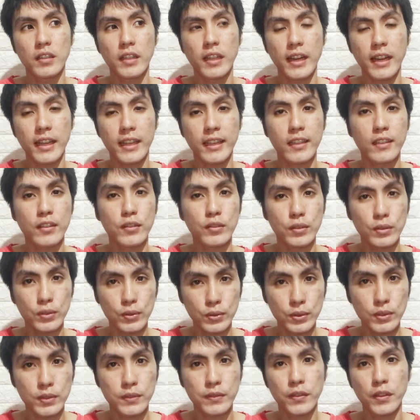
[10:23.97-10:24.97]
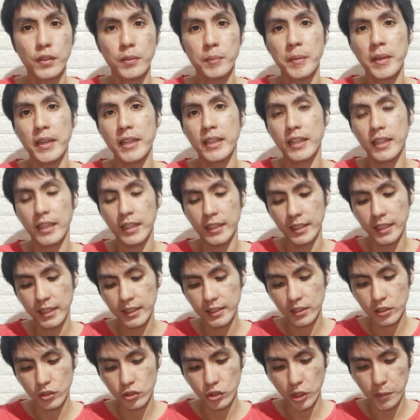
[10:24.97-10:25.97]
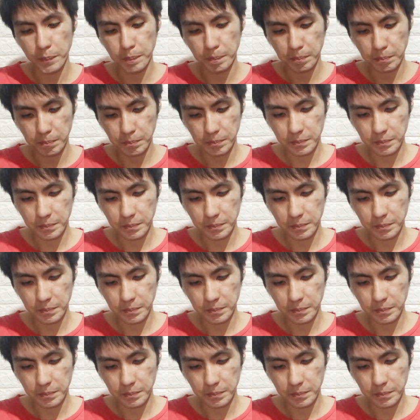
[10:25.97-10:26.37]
that I can use for my next trip.